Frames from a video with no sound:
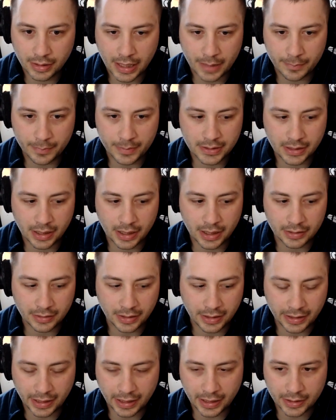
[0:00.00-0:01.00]
it happens
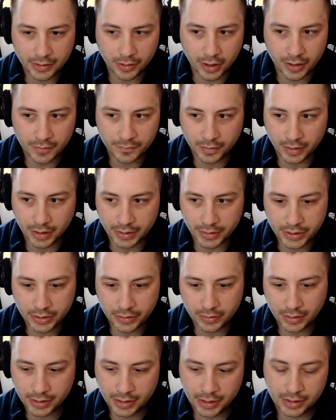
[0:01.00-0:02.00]
online and offline,
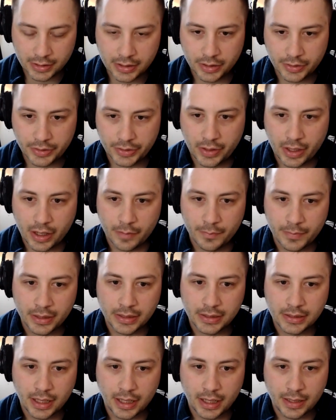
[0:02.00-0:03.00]
too. I can't tell you how
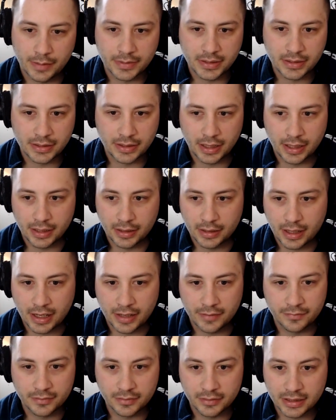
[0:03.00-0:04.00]
many times that
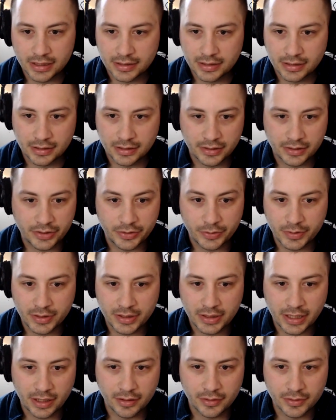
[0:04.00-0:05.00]
I've listened to
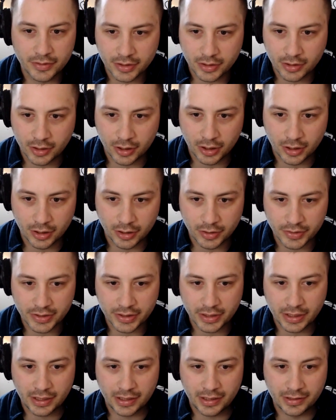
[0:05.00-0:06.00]
sales
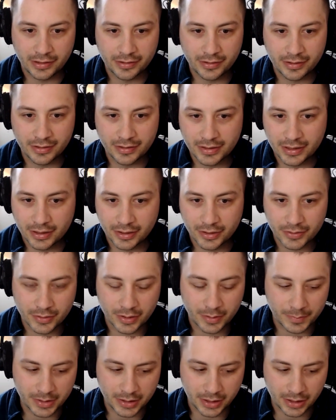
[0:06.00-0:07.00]
calls and the sales
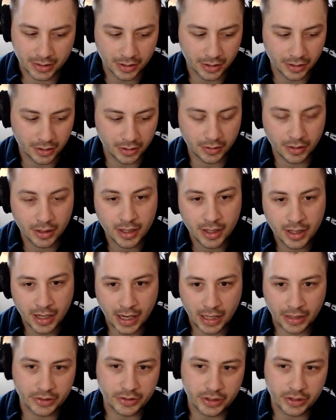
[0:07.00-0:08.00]
rep says, oh,
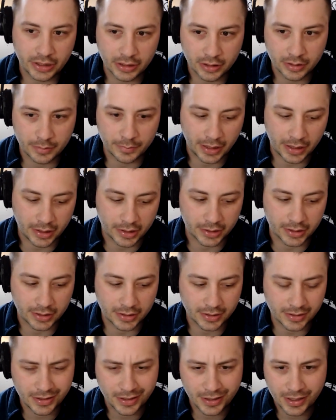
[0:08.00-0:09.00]
how did you hear about
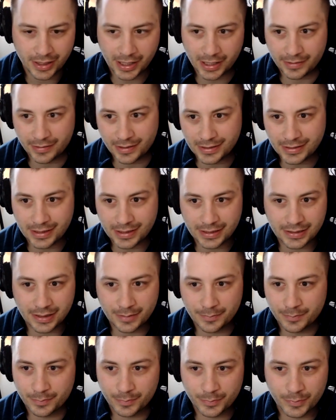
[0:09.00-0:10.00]
us? And they say
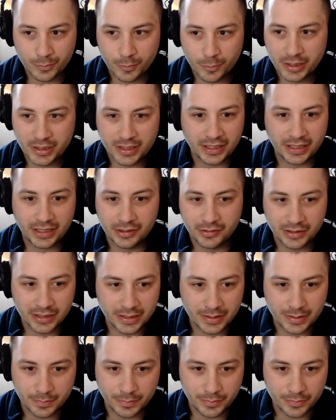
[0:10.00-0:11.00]
some
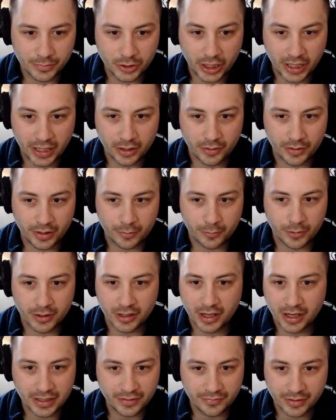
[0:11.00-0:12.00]
ridiculous channel that
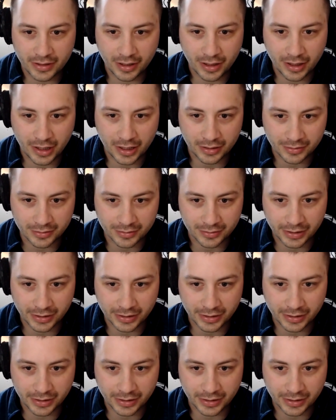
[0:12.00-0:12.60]
we're not even on.